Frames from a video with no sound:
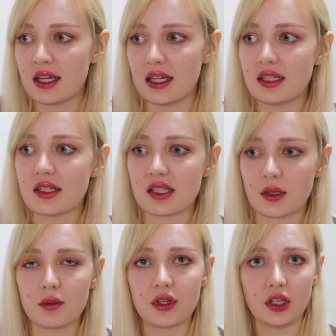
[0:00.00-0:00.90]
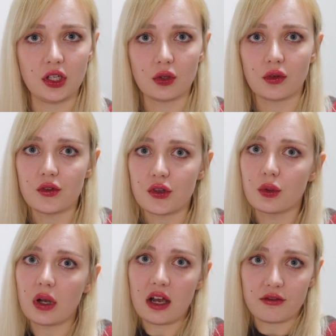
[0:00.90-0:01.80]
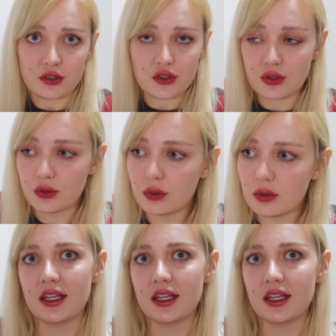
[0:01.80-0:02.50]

It is something you can do after school.